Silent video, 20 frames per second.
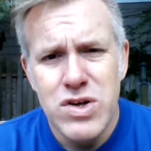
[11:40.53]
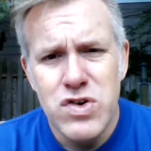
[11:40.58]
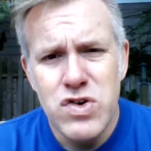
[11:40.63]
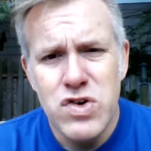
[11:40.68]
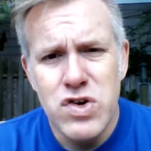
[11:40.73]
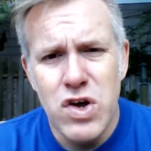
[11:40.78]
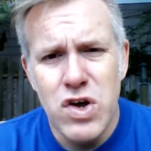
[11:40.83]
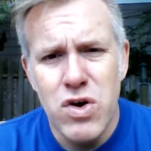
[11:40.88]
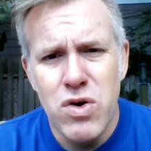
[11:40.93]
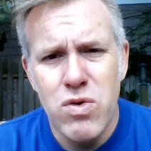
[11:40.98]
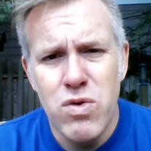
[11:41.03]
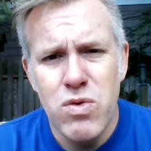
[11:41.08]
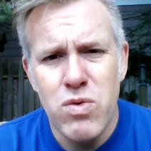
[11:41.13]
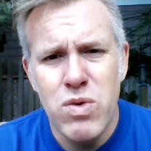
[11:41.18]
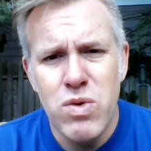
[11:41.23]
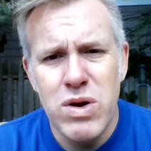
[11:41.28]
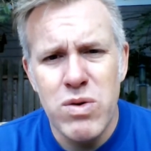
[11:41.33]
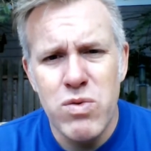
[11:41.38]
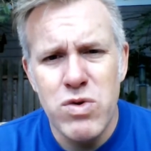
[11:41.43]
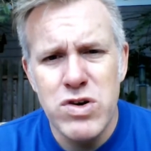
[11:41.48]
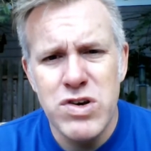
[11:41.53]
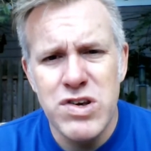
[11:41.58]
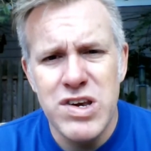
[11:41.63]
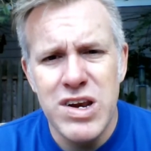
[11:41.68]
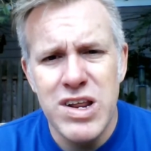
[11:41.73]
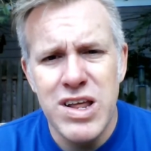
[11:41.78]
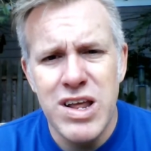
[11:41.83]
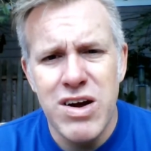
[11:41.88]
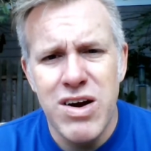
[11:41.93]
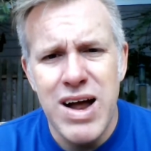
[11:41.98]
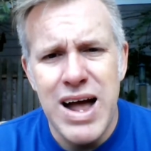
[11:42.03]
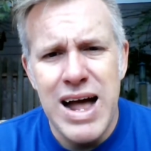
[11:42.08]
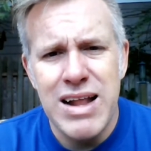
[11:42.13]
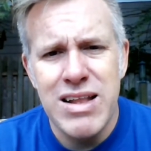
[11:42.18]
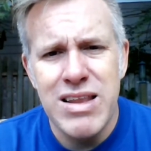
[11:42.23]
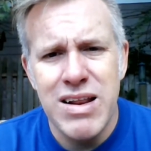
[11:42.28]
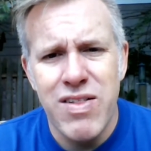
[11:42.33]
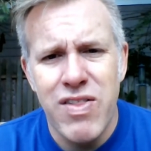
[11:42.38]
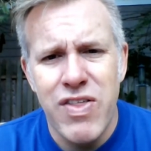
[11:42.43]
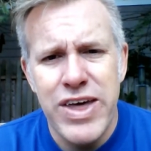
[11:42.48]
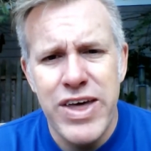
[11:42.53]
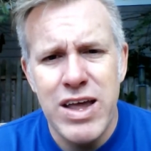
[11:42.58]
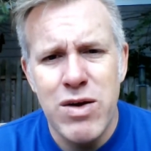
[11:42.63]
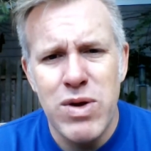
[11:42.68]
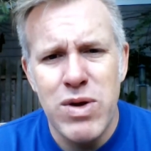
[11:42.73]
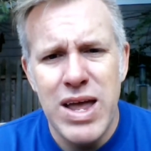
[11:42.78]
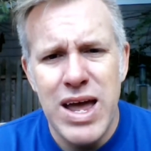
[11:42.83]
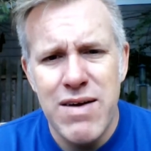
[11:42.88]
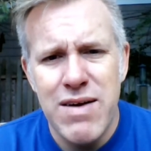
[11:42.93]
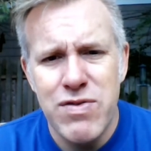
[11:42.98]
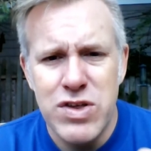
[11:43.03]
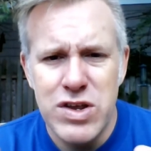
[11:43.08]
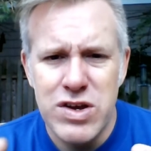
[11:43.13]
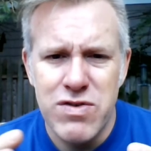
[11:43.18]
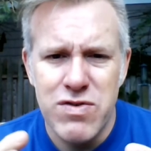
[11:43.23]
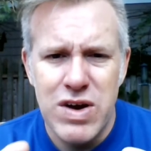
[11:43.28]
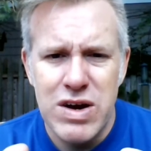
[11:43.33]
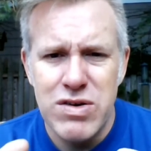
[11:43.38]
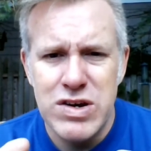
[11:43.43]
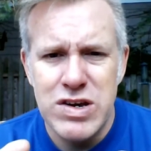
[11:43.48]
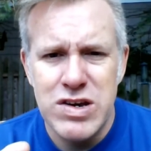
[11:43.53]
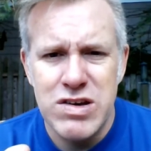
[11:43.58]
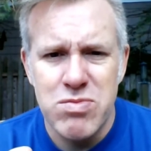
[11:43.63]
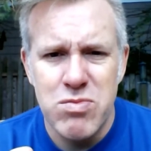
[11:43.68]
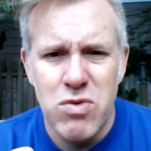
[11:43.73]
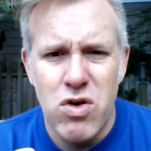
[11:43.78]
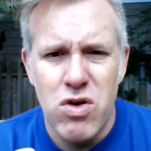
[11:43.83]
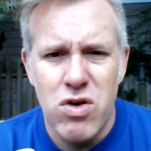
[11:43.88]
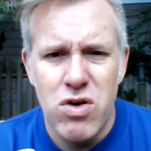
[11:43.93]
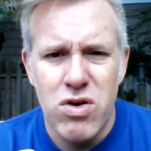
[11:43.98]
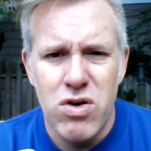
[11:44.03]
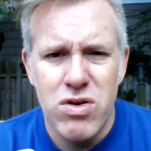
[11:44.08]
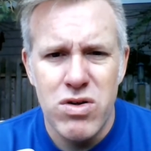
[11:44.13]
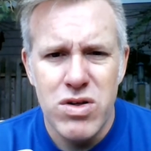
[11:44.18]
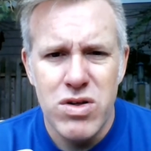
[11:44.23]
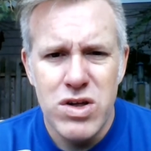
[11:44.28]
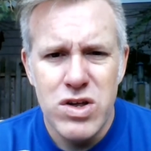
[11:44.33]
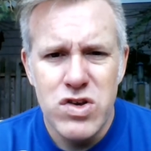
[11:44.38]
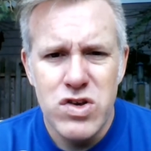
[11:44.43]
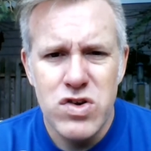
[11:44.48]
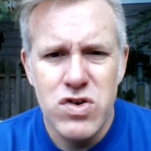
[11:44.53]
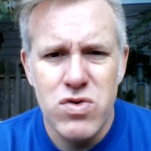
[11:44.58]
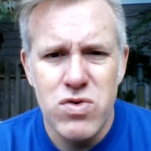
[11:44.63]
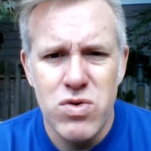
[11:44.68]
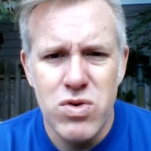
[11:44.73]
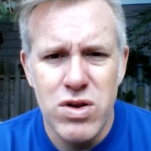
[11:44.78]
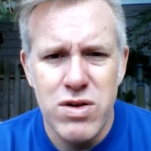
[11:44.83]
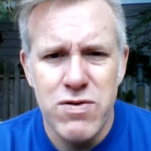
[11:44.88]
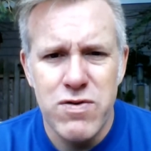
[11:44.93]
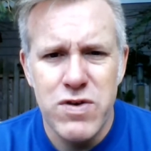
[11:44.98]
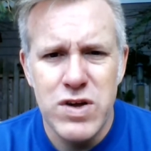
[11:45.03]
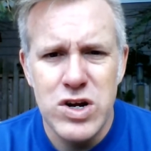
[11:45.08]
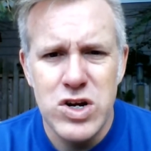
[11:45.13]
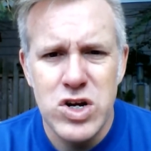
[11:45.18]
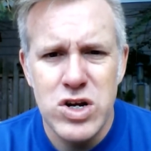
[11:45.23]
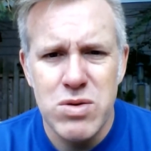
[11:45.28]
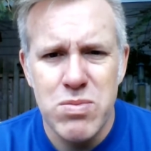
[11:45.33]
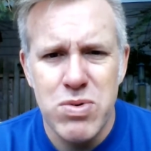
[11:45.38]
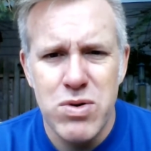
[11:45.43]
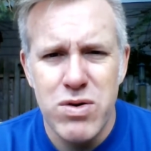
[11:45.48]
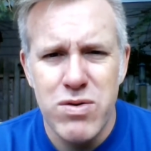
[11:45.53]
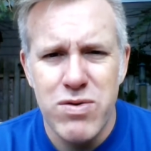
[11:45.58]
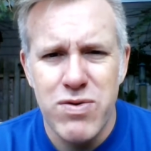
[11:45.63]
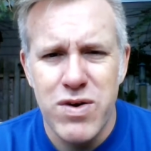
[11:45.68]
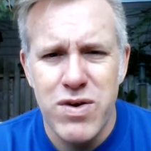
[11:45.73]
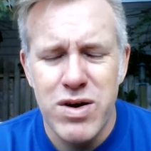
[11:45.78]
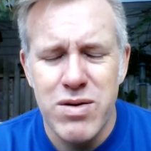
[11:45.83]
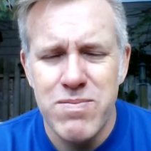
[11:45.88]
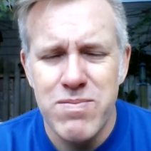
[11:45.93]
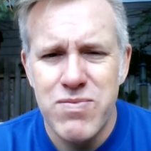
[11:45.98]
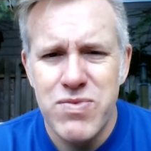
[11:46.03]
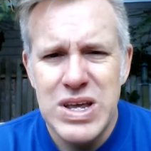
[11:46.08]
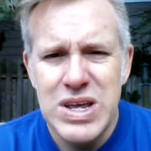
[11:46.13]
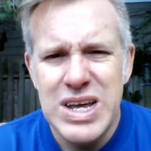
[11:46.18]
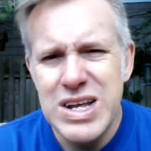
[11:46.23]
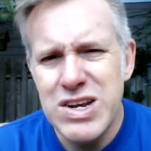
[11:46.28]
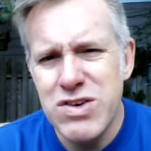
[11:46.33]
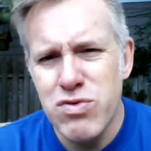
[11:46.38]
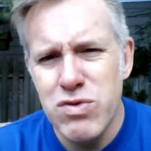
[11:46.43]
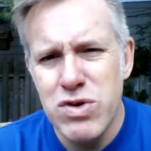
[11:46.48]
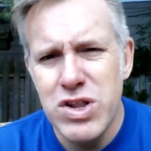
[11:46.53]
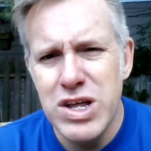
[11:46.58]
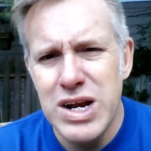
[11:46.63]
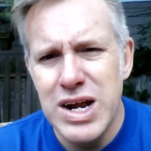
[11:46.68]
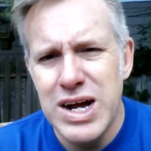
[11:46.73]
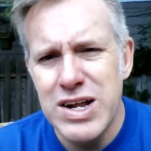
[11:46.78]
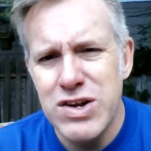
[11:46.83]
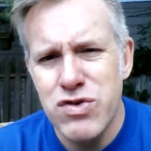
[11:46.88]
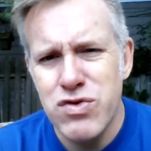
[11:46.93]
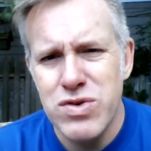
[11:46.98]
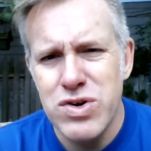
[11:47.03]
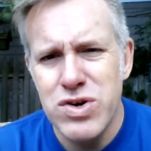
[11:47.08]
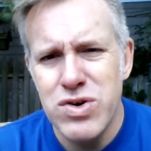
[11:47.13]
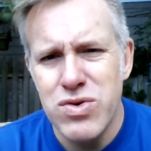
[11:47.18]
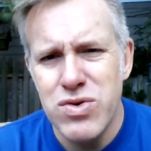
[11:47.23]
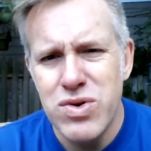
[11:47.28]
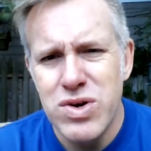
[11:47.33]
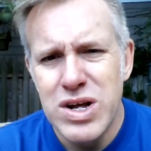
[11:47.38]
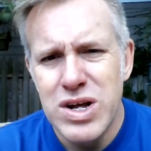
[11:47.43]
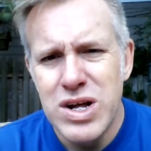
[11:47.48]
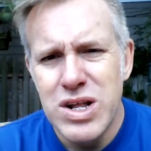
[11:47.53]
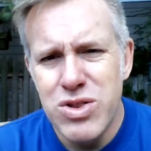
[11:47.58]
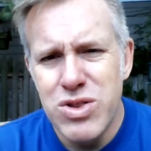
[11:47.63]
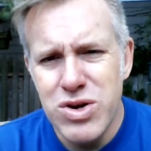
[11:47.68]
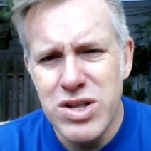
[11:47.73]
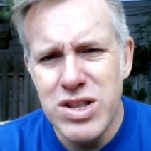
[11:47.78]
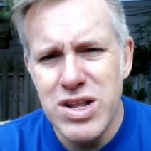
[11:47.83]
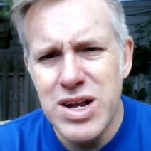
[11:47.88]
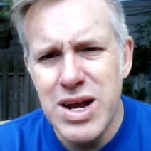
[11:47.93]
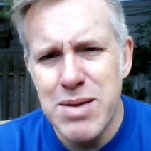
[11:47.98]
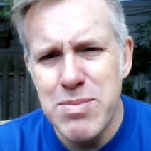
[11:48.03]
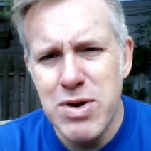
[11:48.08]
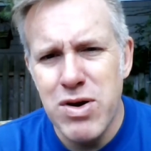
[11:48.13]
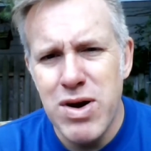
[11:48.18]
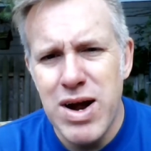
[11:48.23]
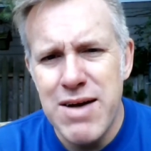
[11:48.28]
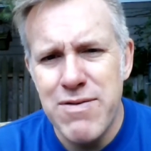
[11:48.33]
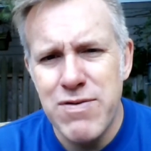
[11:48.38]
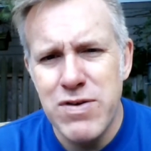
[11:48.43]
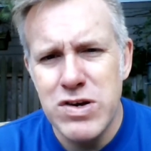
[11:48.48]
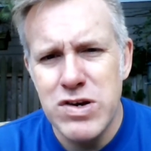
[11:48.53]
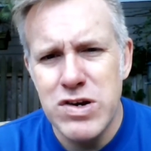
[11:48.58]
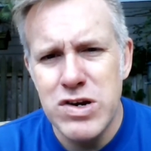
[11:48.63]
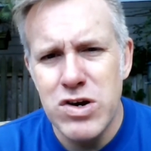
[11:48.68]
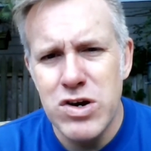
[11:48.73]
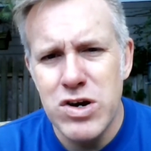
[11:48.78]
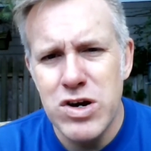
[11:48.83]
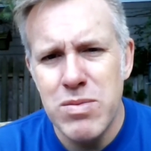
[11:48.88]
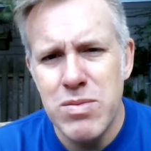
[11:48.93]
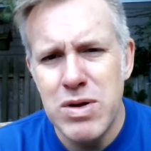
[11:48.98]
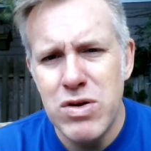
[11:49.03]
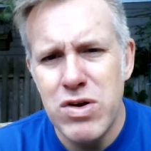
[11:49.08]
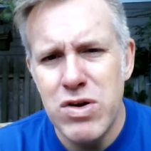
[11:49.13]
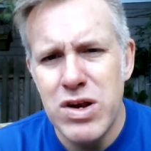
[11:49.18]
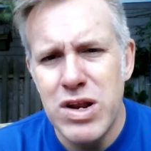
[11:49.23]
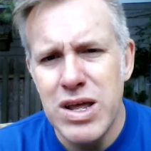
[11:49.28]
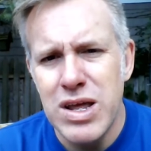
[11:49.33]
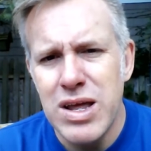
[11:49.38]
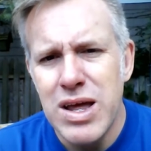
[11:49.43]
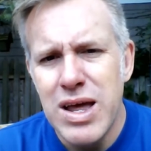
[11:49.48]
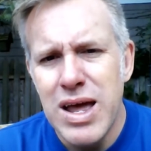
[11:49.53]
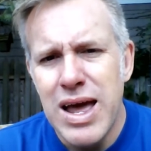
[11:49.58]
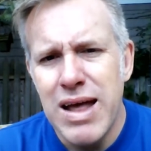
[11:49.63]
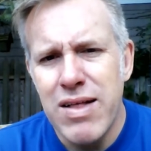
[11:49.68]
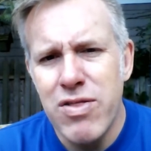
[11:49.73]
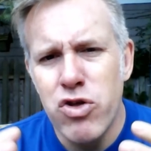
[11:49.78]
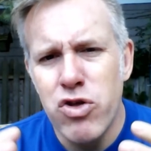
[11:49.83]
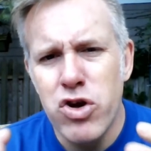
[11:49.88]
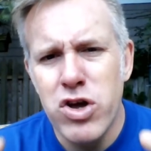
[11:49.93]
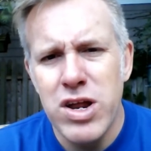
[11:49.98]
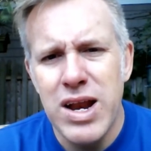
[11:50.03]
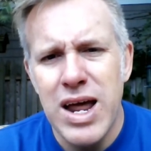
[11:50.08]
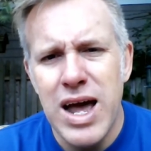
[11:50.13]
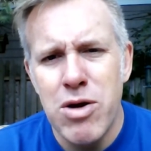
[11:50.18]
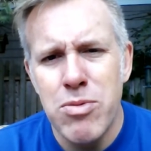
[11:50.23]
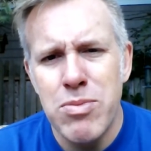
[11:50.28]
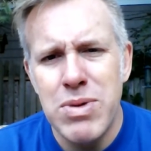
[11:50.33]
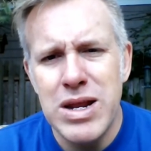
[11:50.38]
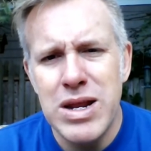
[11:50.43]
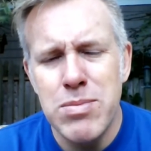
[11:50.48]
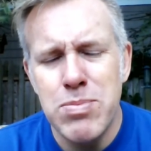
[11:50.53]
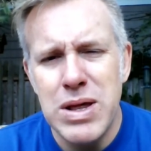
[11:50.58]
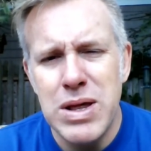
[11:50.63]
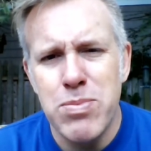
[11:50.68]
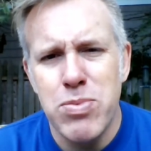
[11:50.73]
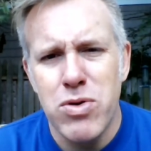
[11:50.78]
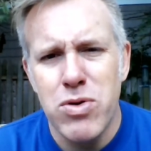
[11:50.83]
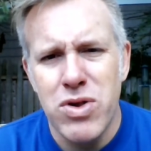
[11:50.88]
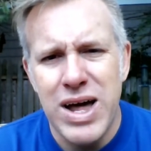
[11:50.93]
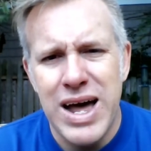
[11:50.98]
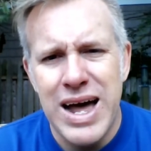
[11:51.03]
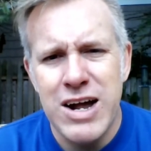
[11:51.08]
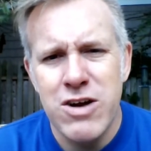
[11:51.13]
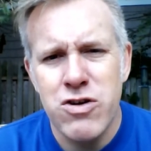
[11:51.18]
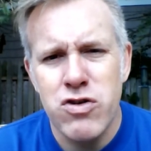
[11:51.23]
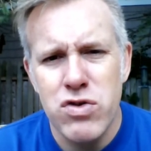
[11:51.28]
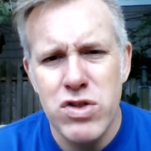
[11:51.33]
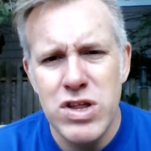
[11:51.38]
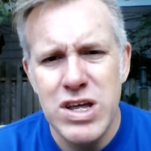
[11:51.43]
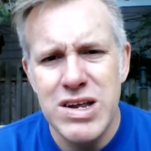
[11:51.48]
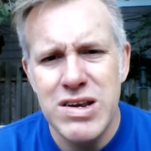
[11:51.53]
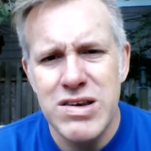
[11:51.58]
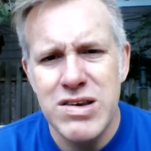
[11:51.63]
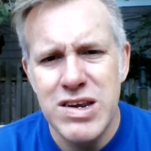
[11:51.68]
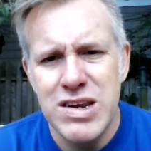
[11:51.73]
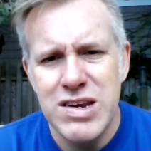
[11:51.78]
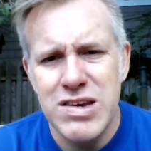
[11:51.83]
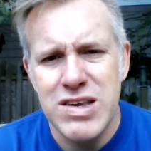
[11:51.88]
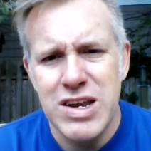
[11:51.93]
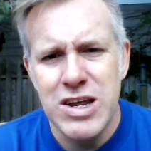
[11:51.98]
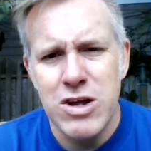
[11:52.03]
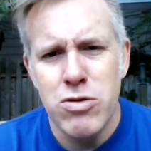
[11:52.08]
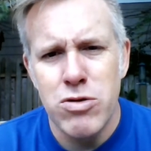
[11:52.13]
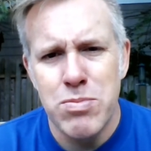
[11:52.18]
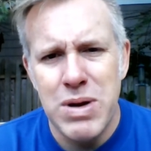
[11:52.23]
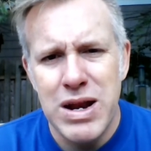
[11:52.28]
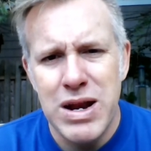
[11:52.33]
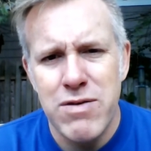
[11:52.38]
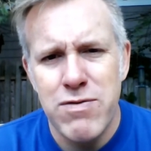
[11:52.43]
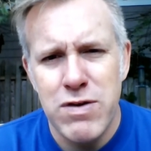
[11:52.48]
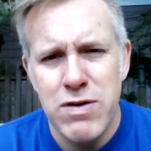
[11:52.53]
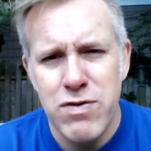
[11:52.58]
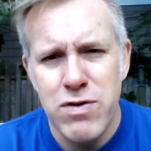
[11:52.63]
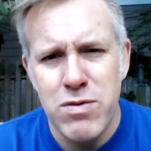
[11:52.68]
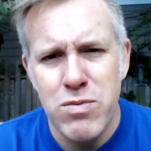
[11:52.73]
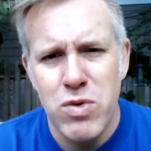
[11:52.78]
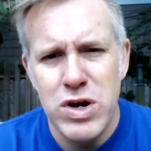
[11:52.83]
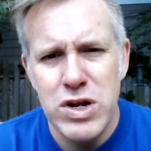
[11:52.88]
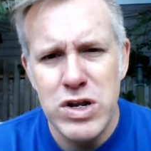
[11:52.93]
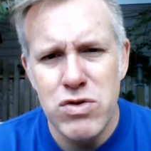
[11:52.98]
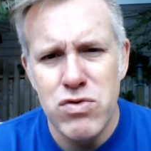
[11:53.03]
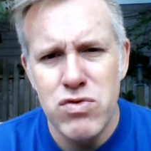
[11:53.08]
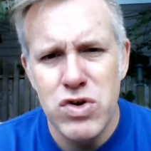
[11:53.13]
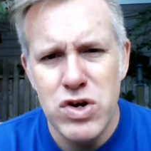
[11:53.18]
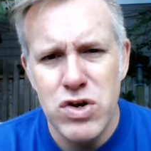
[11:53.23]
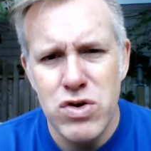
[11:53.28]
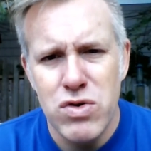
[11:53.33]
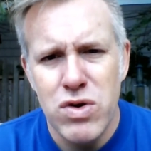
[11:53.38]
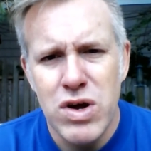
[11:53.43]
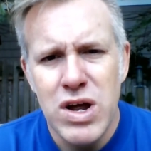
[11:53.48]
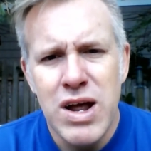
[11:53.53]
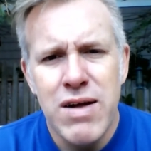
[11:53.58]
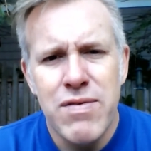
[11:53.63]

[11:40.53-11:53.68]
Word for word: So when we're sitting here acting like we have this very small school of fish to pull from, it's really not true. Look at the demographics of your community and look at how many people actually exist and could benefit from what you do.